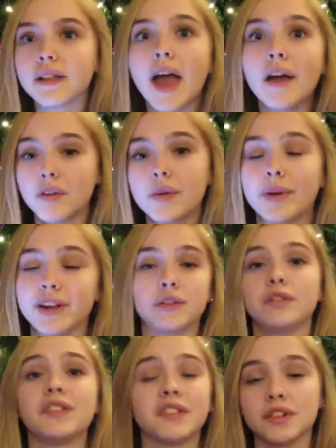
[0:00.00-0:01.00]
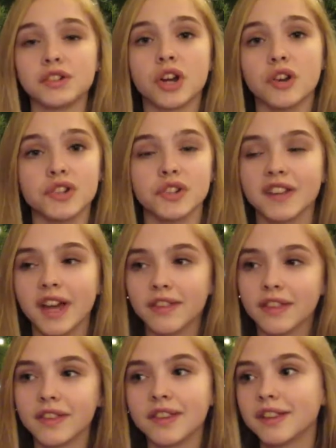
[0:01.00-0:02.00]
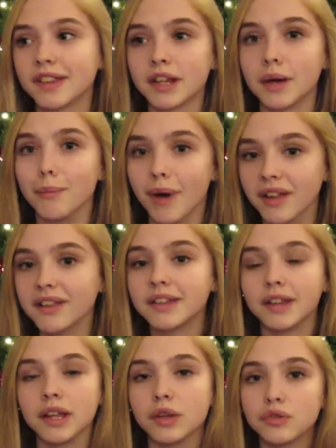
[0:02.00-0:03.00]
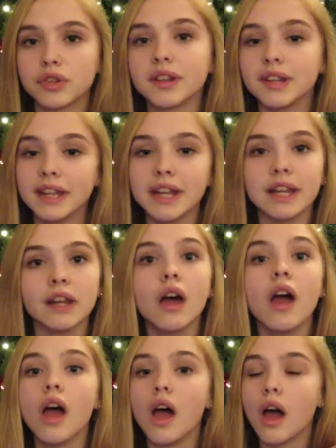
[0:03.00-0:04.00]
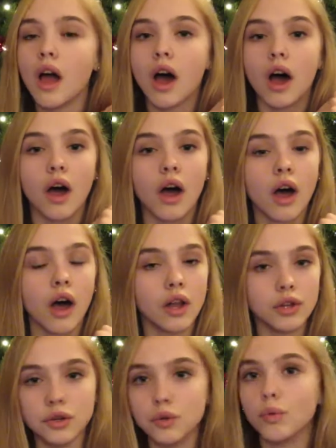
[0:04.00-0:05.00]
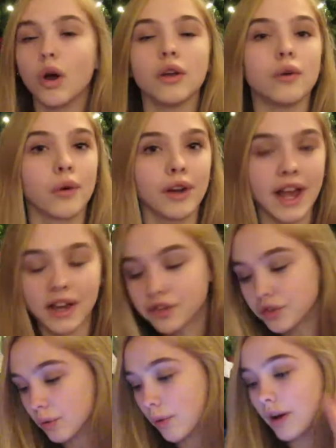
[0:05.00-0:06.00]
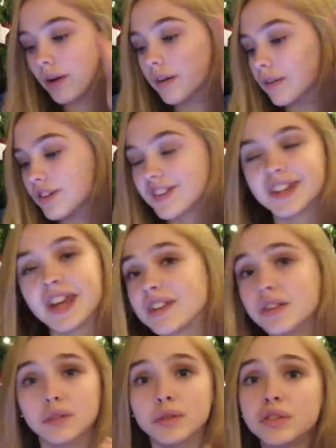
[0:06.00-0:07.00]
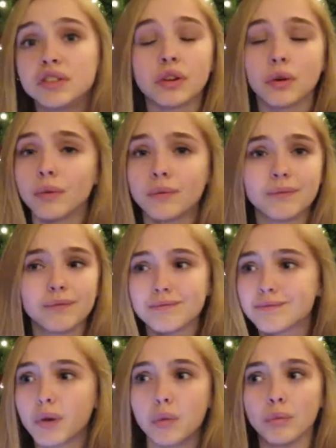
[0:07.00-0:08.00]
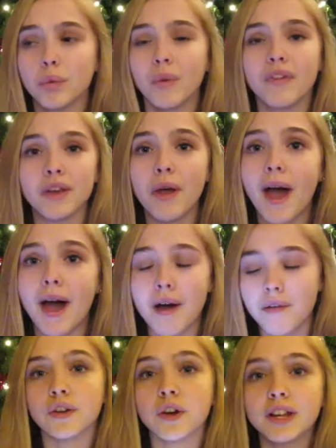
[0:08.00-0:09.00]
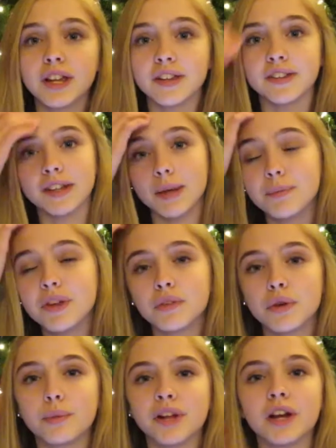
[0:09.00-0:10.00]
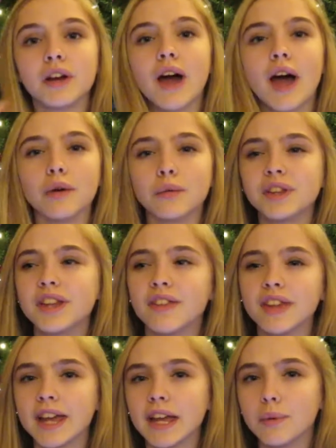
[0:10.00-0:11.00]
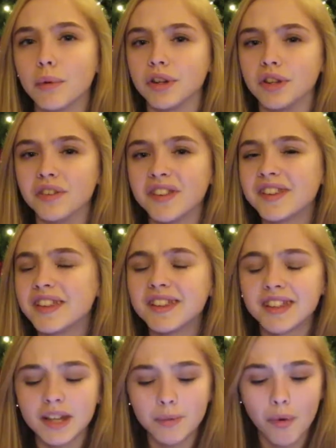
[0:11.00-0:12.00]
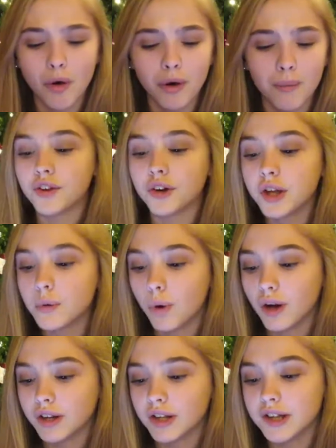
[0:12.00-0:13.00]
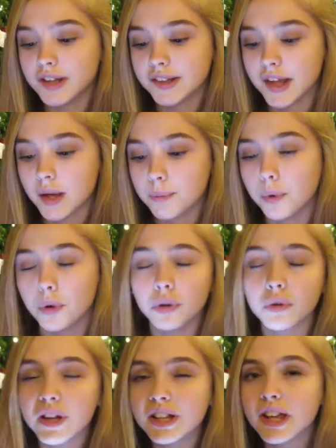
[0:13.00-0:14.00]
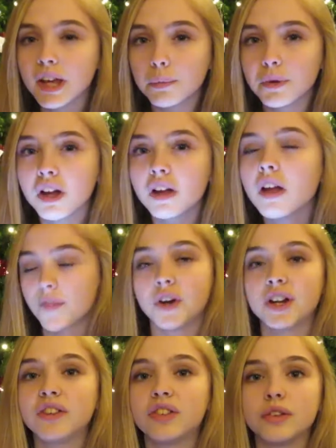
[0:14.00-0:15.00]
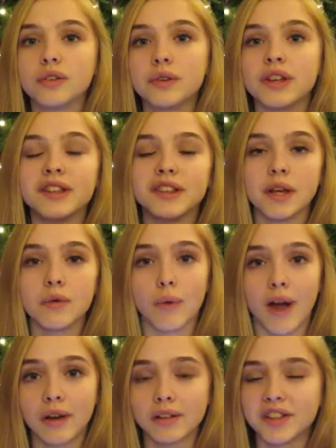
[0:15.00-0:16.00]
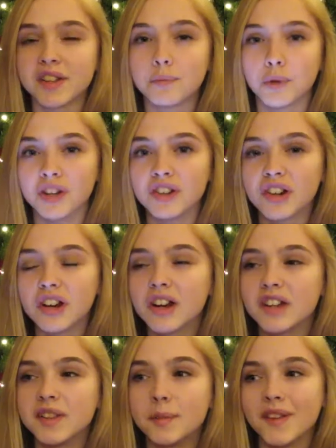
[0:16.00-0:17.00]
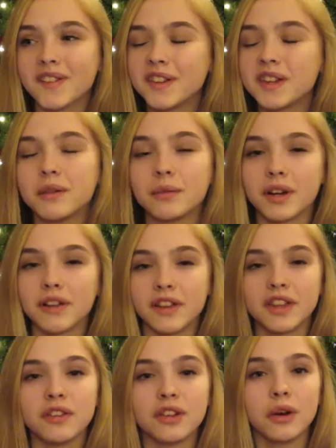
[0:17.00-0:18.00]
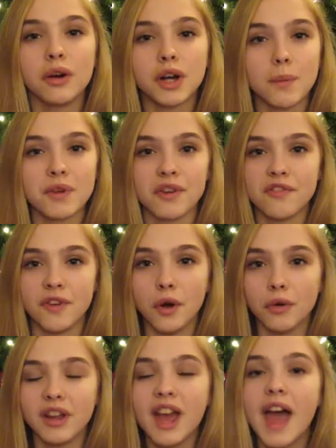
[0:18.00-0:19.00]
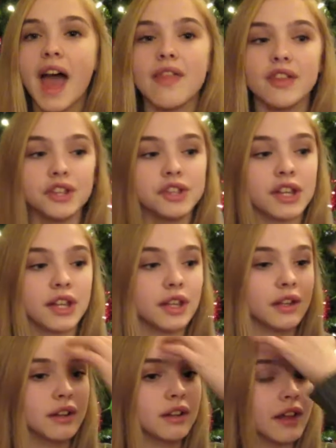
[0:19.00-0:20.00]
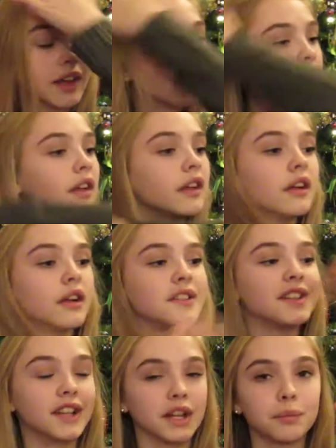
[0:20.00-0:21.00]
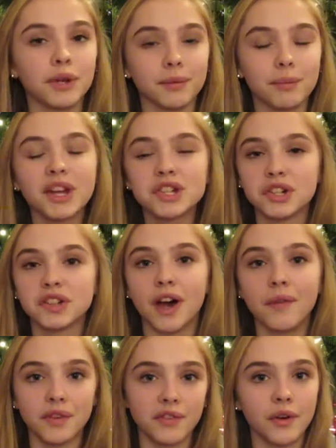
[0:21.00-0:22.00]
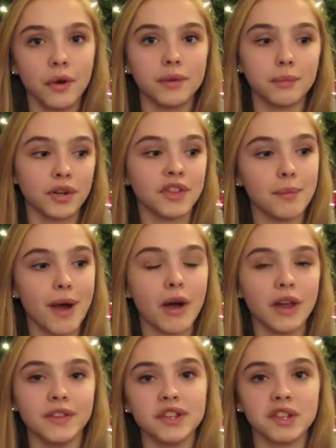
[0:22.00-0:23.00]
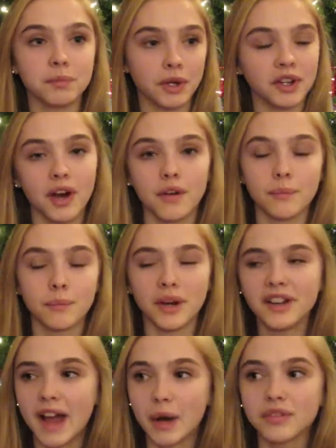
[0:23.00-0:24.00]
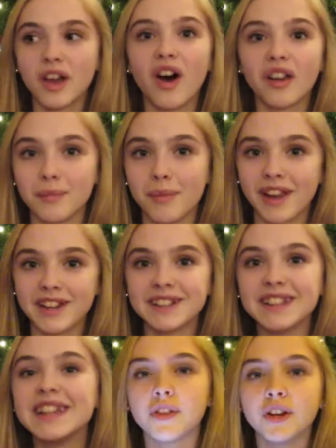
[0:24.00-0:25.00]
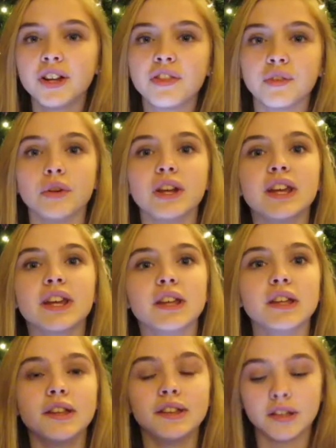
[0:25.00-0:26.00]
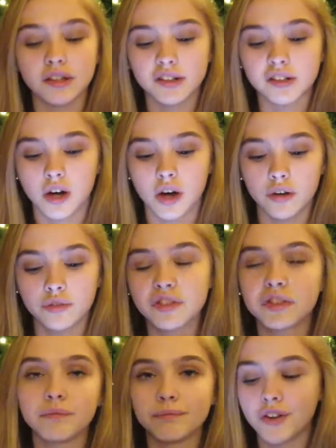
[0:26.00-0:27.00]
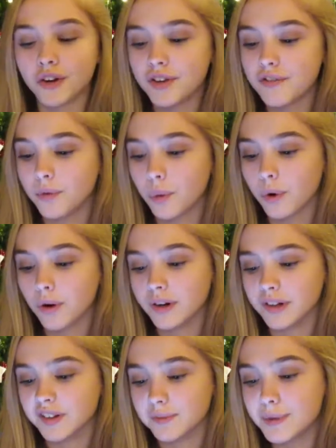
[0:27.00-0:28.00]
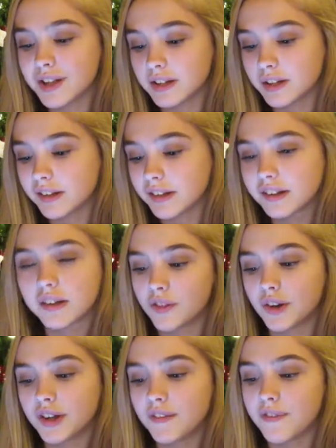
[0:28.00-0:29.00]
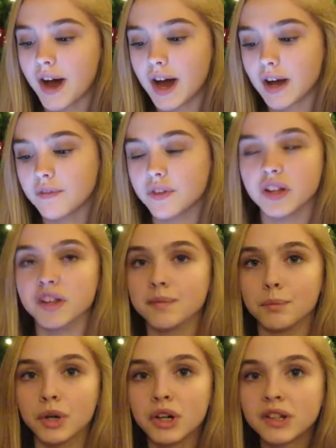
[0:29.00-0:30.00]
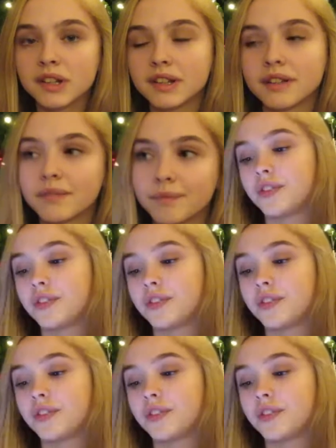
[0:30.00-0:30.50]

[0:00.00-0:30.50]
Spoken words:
Everybody loses their chargers. I think this is like a must. Like you just need a new one or an extra one just in case you lose the one that you have. 30 is an MP3 player. I don't really think anyone uses these anymore. 31 is a Polaroid camera. 32 is a wireless printer. It's basically where like you can hook up your phone and then you can like select pictures off your phone and print them out, and they just print out automatically. 33 is scarves. 34 is mittens. 35 is books.